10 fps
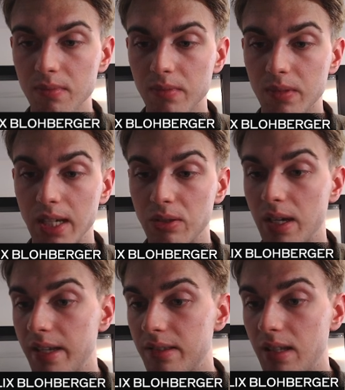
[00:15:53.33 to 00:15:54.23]
Yeah, so
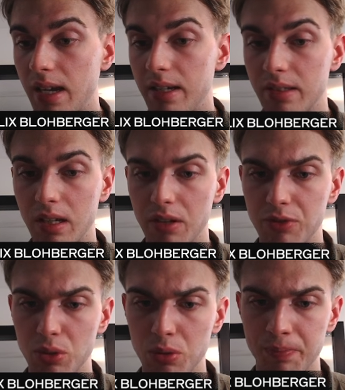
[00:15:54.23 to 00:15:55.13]
I had king
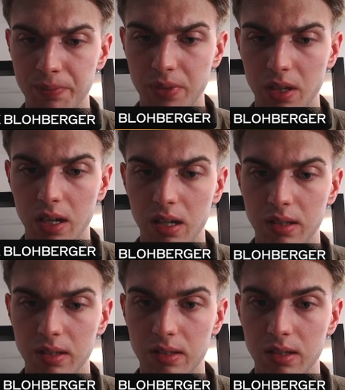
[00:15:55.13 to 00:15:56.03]
f2,
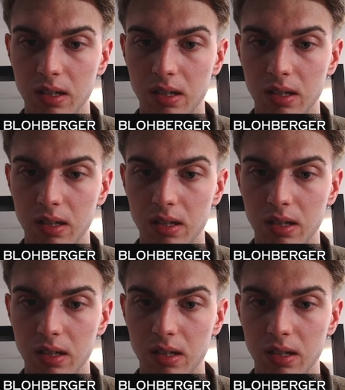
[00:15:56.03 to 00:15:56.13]
and